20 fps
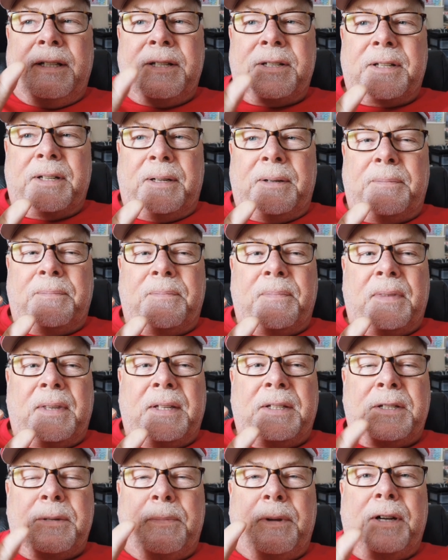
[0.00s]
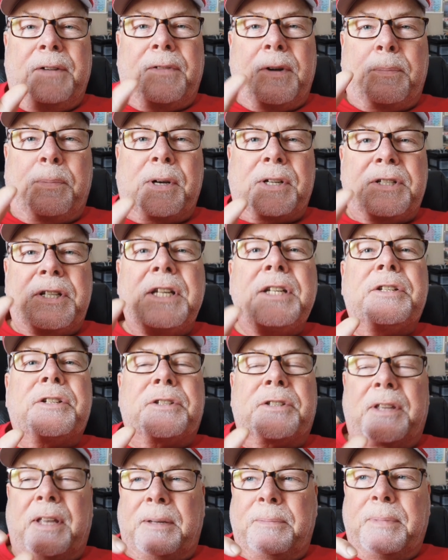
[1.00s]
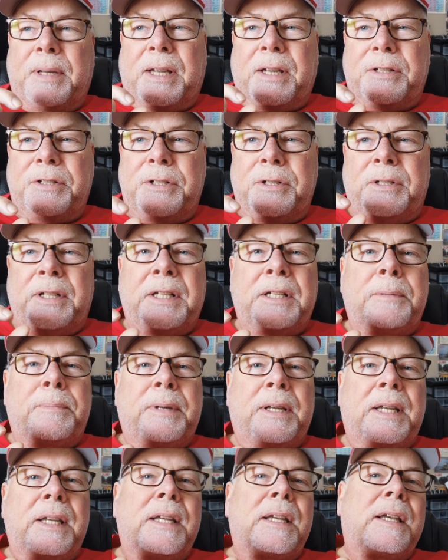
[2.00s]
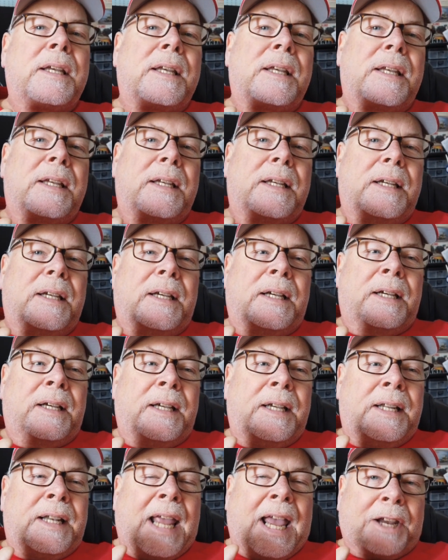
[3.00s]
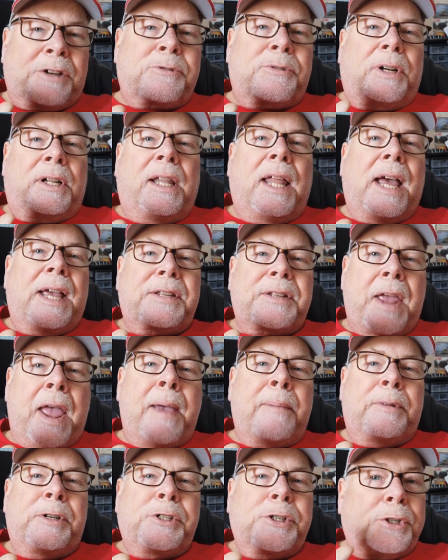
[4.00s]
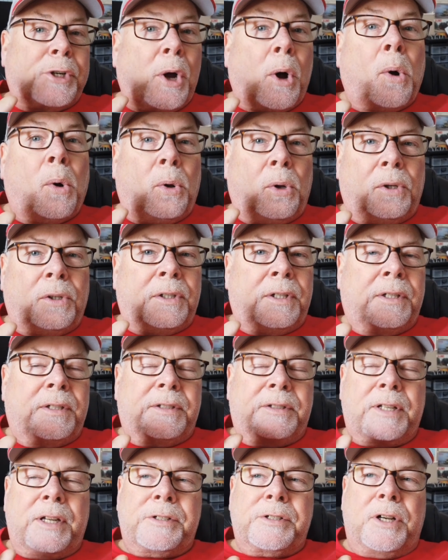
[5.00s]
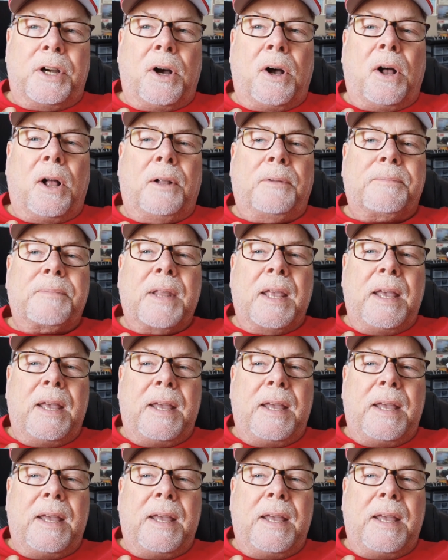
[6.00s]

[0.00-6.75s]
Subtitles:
is a bit of a prestigious thing, because you need to be an extra class amateur to hold such a call.